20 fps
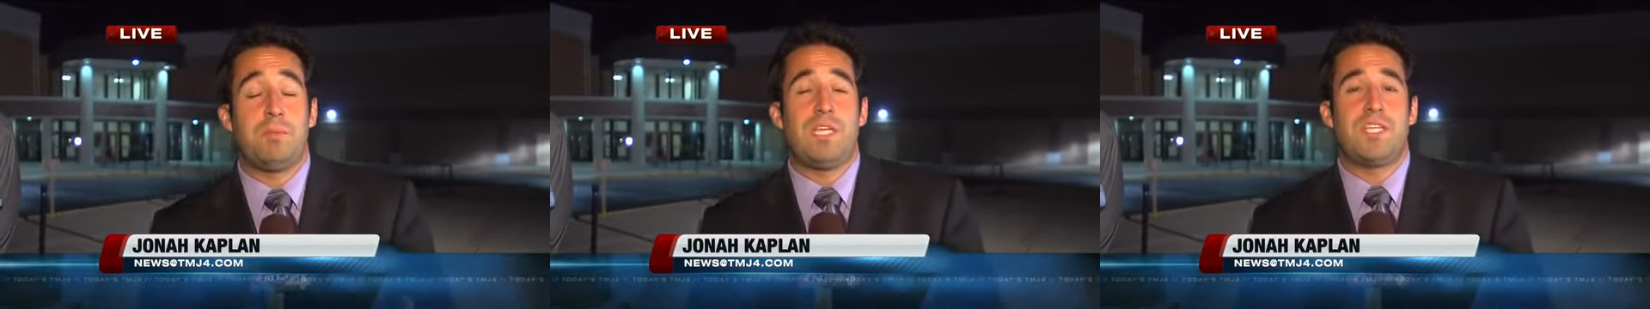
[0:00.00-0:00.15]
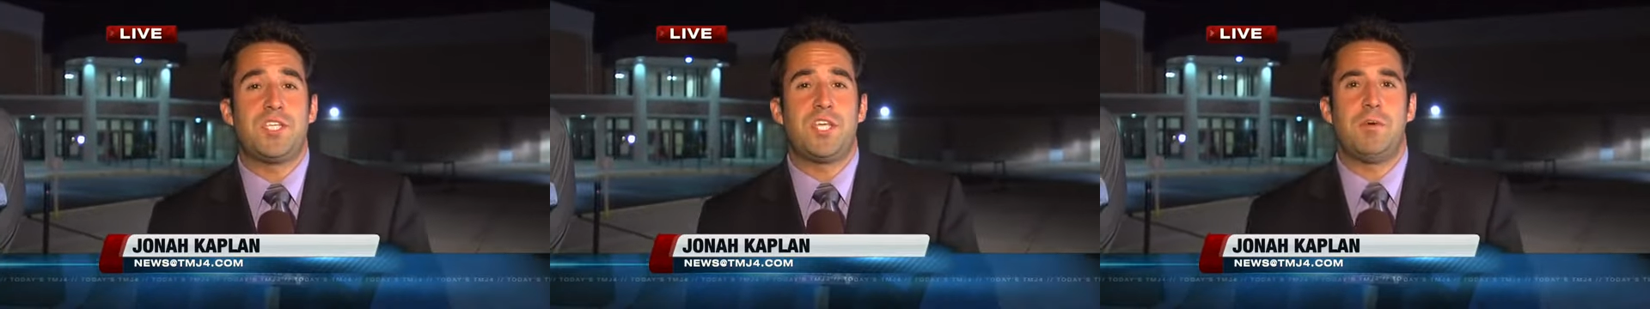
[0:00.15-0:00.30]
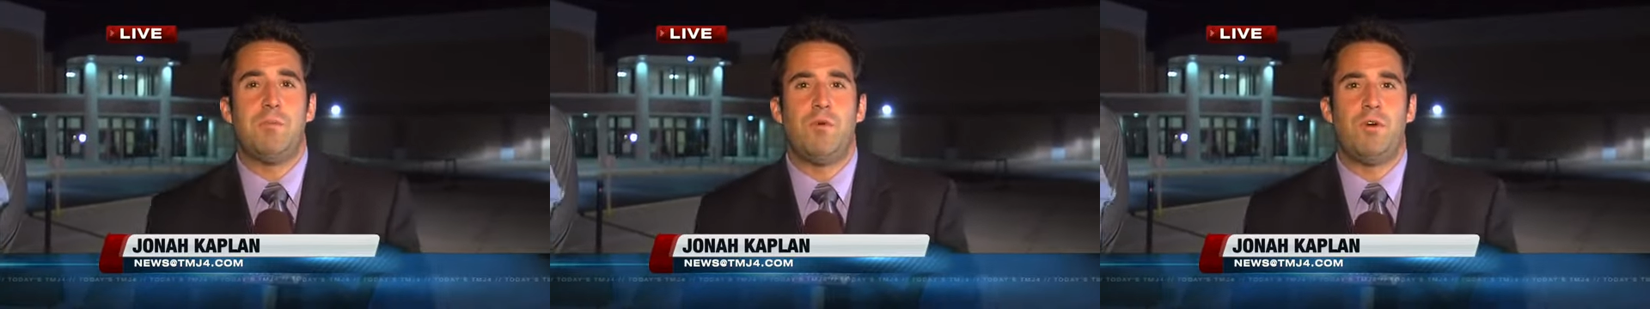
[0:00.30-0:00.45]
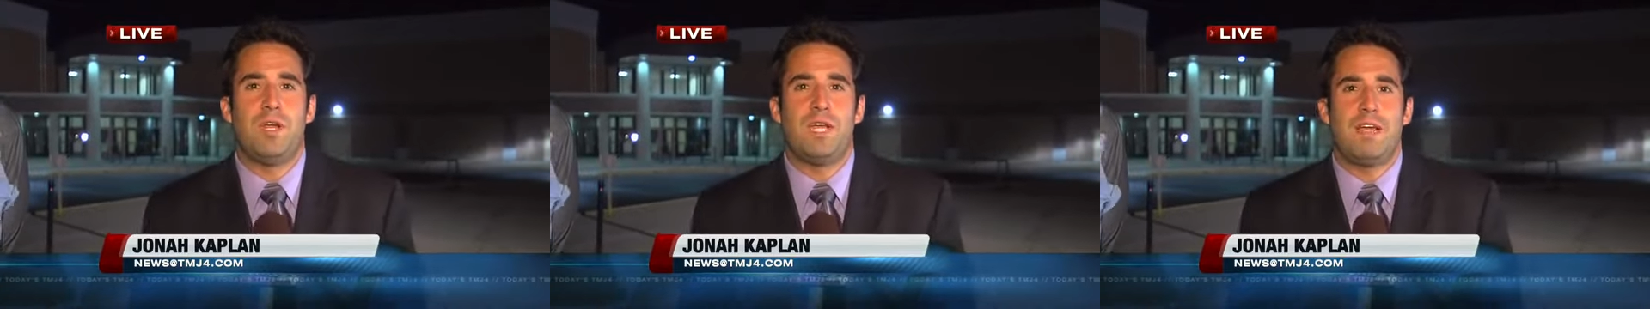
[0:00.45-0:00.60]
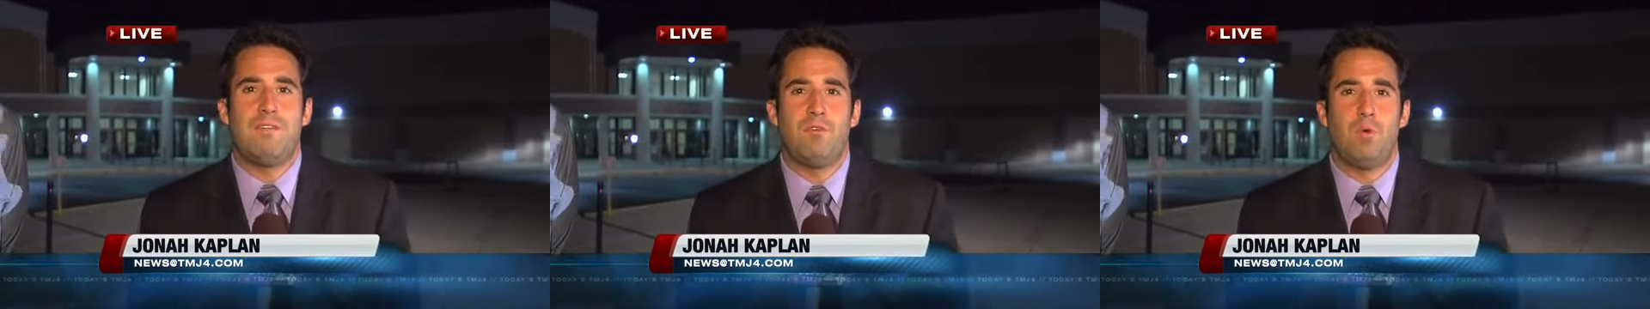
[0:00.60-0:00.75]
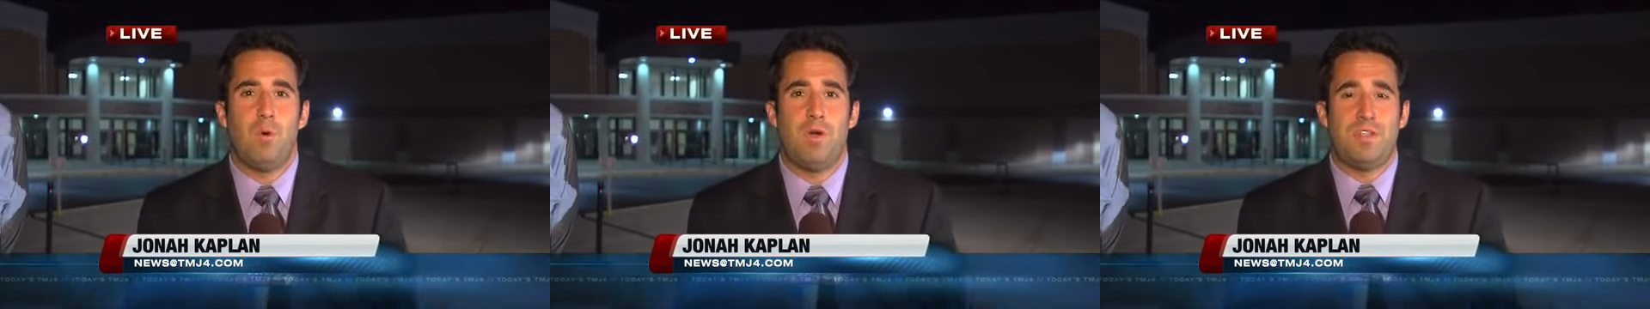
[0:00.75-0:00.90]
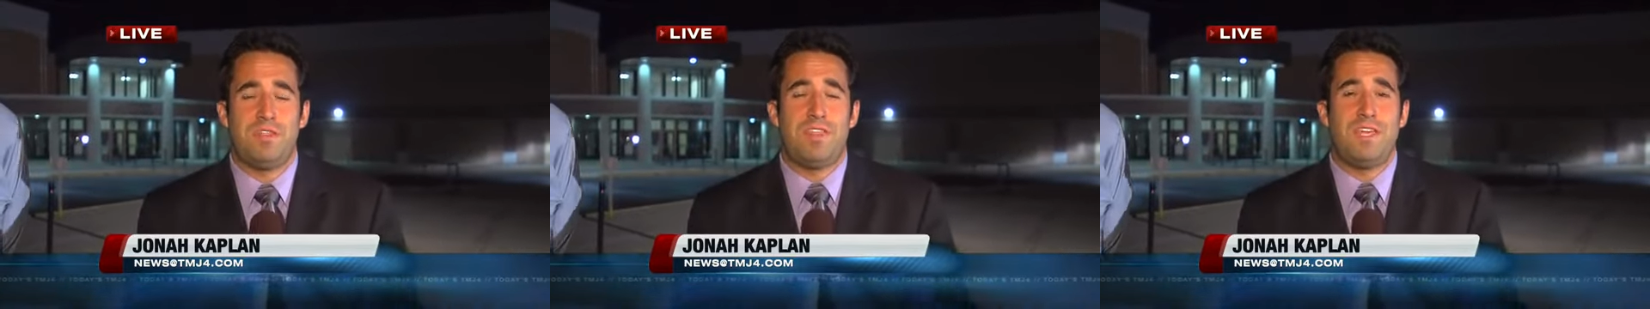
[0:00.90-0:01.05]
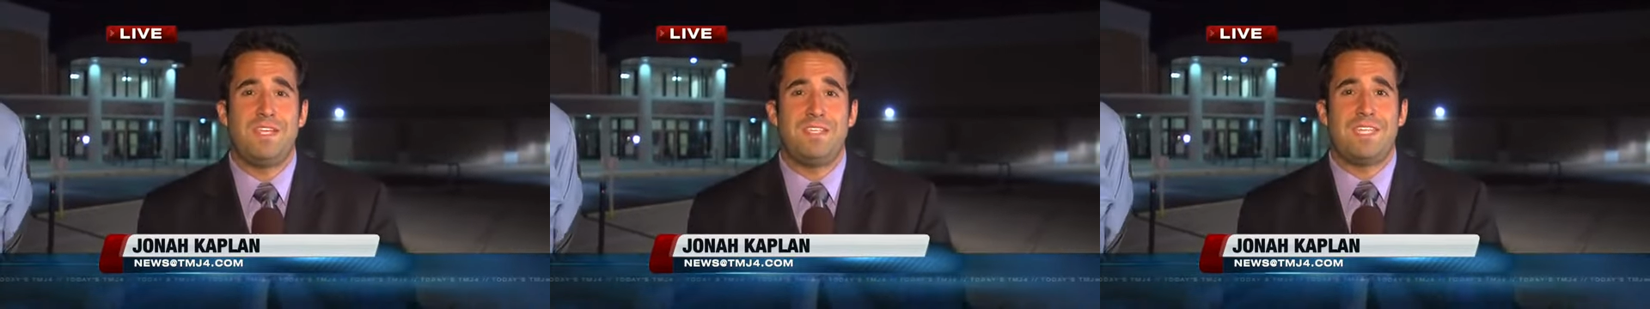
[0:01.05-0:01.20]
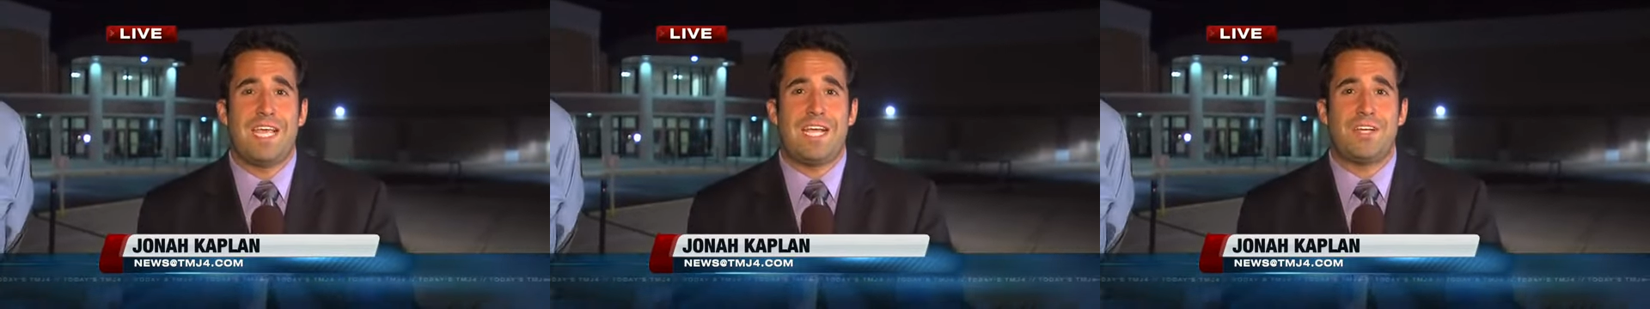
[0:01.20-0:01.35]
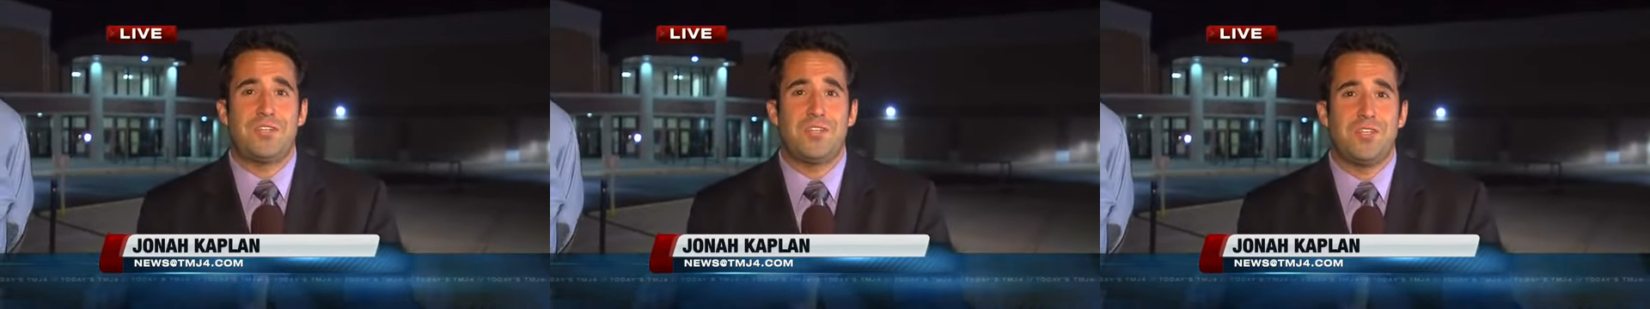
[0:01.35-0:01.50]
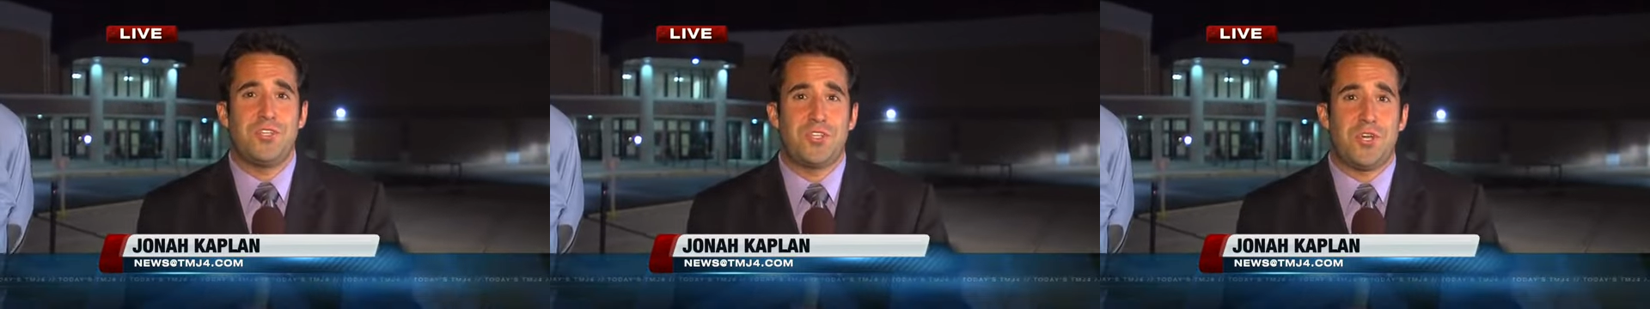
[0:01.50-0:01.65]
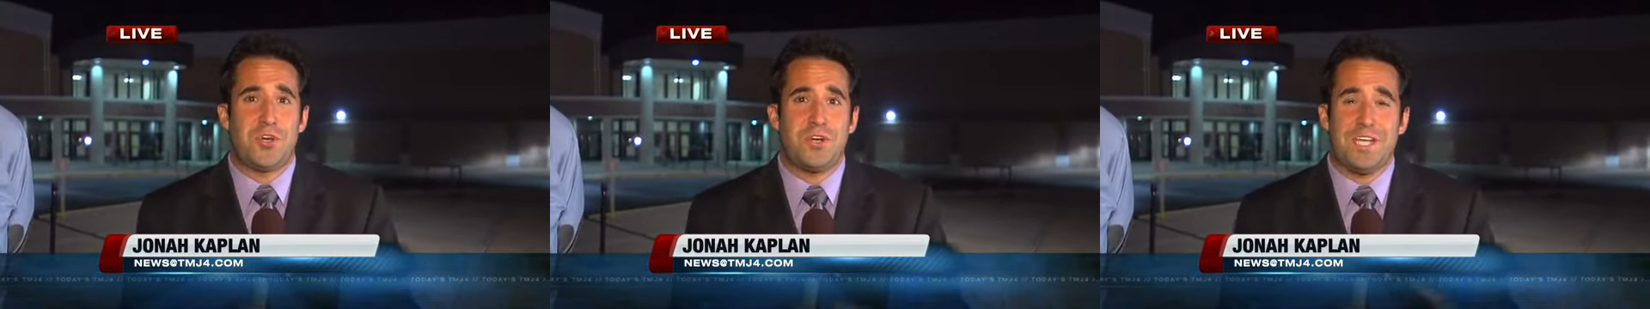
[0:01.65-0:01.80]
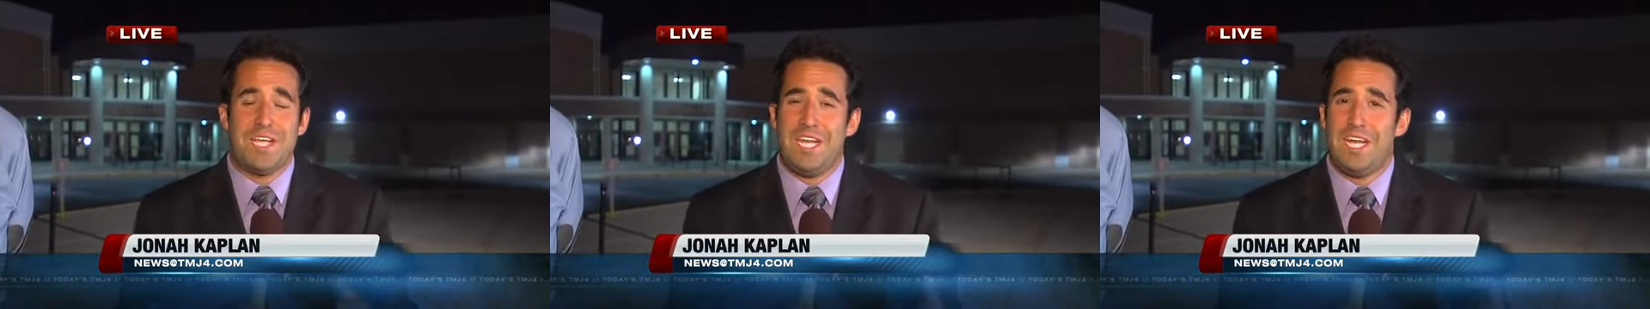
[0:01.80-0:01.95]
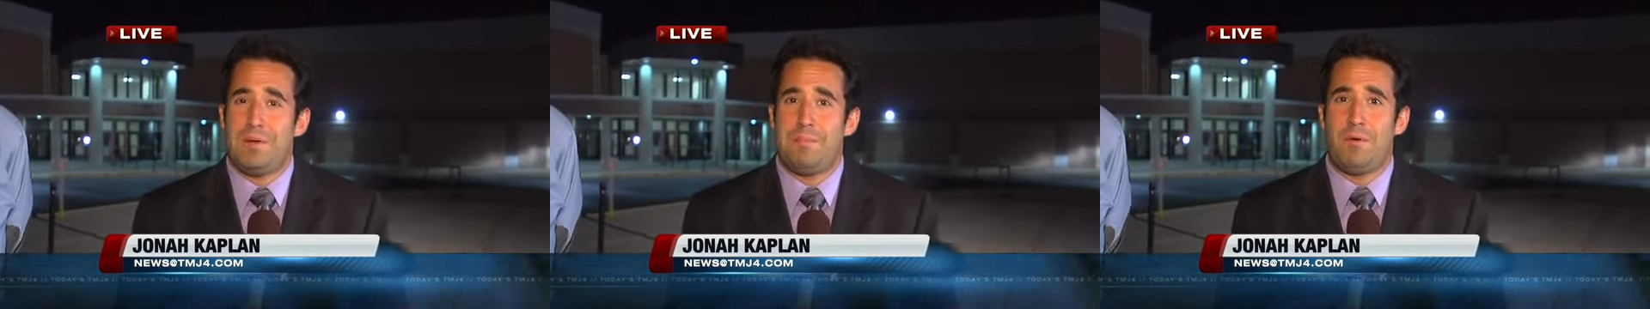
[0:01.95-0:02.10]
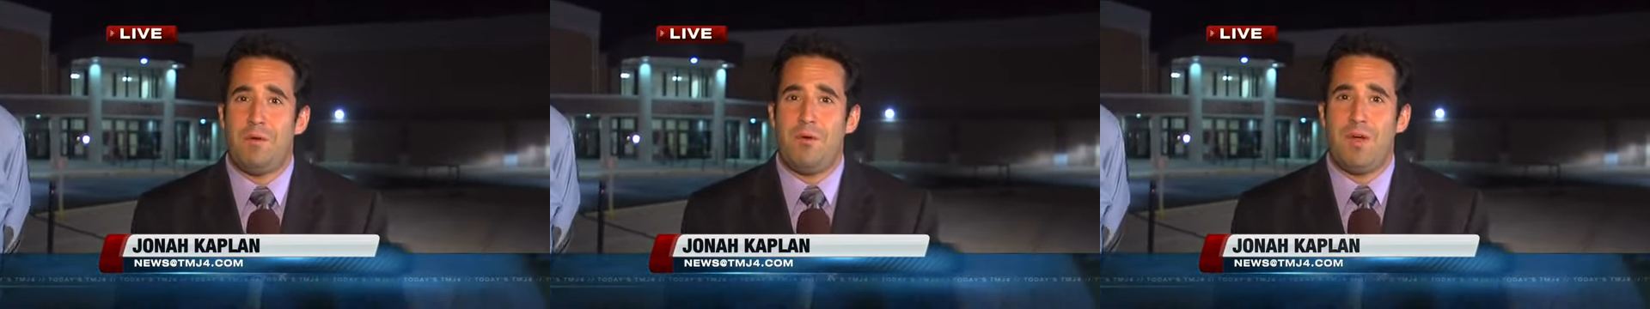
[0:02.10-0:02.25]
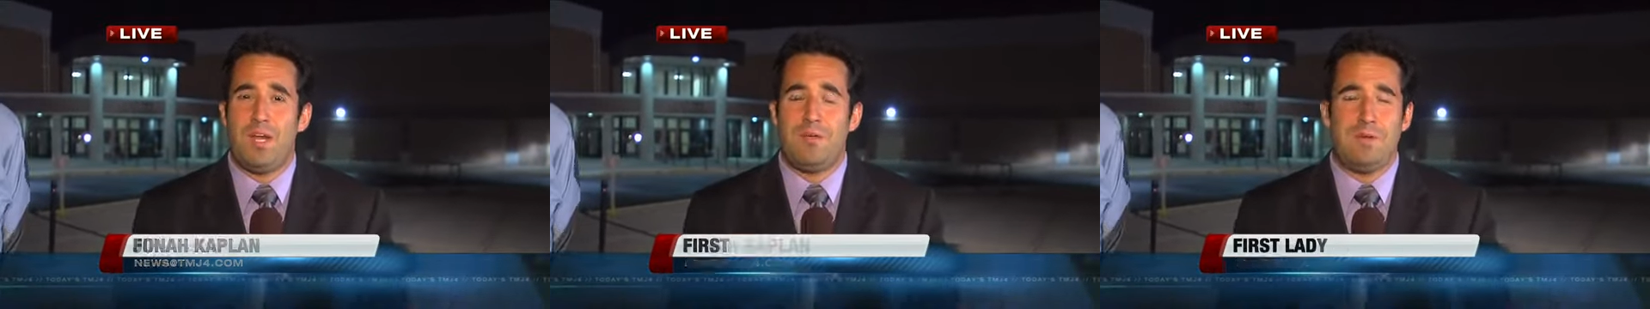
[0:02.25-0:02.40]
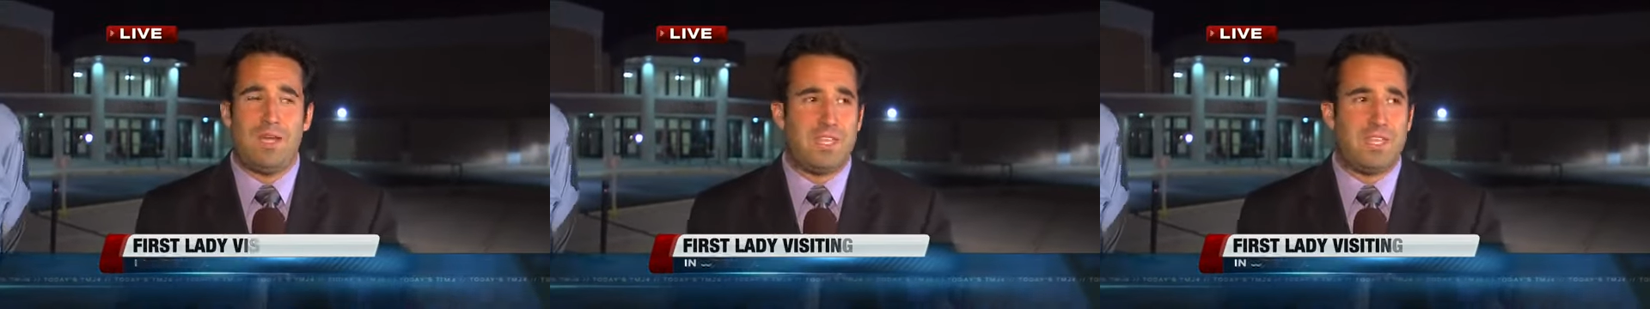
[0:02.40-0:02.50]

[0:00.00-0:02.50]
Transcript: Pleasant. Good morning, everyone. Things actually starting to heat up already.